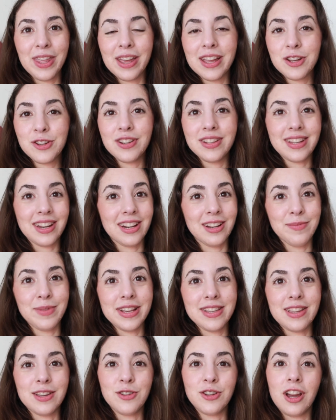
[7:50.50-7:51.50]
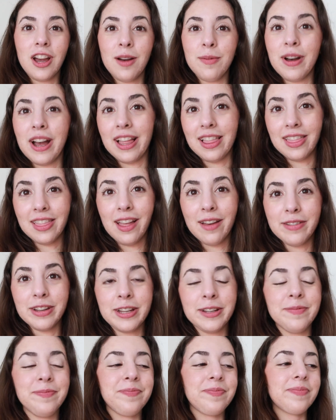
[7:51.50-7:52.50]
She did an amazing job. I love
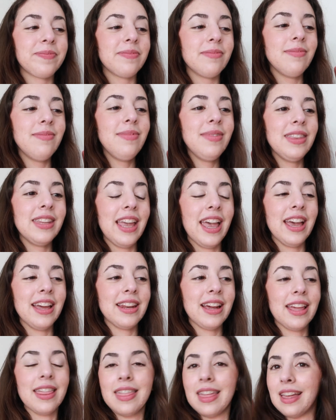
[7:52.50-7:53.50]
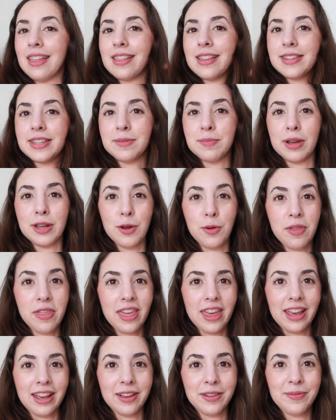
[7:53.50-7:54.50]
it. And I think this is my new
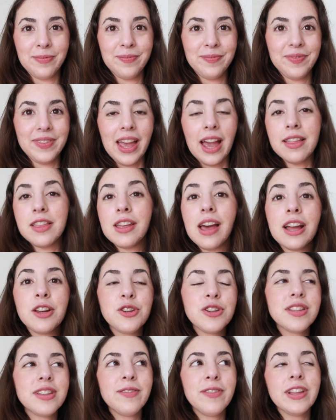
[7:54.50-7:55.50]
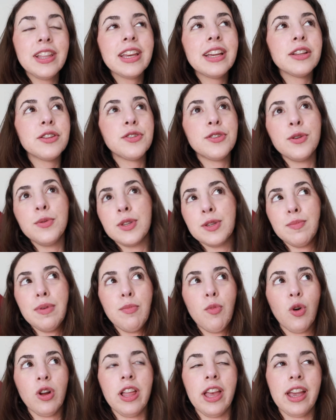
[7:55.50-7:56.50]
thing. I just feel like it suits me
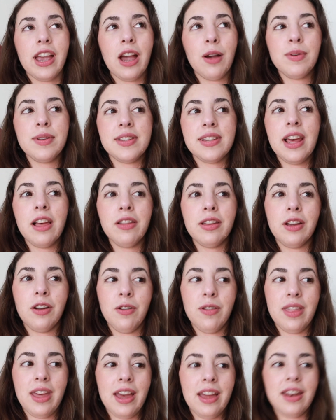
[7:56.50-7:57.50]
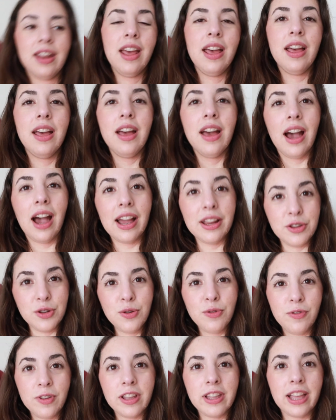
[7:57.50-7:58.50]
more. Like, I was telling her that I do
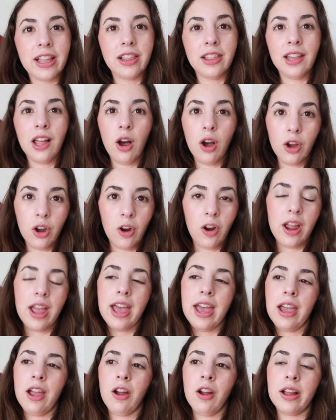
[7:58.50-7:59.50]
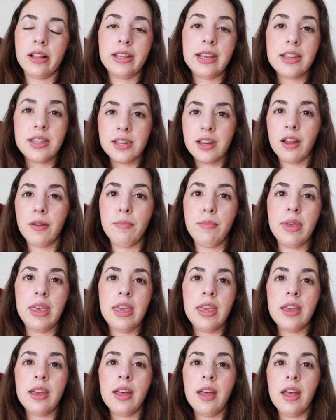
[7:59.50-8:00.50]
feel like longer hair, at least on me,